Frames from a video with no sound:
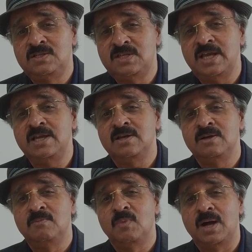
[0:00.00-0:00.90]
take
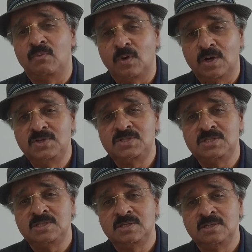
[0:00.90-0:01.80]
my
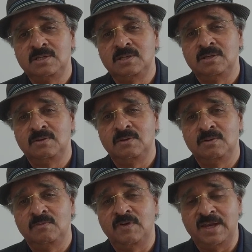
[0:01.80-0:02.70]
words
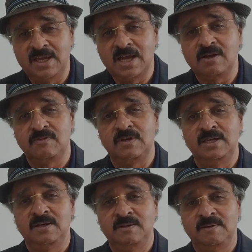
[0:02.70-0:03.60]
very
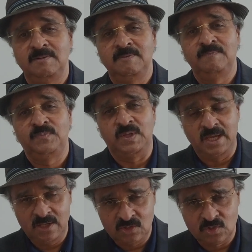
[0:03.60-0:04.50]
carefully,
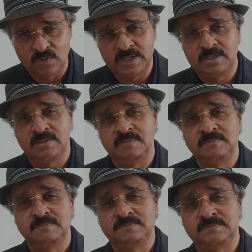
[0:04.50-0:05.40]
think through it,
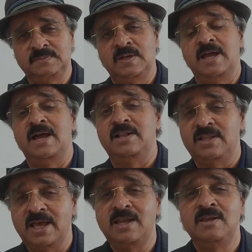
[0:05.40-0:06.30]

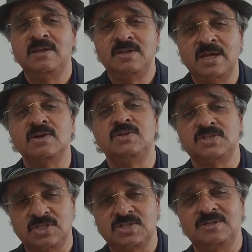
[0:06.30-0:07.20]
and then take a
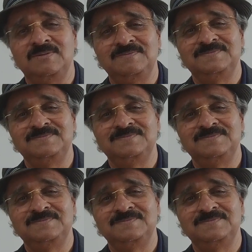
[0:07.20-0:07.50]
decision.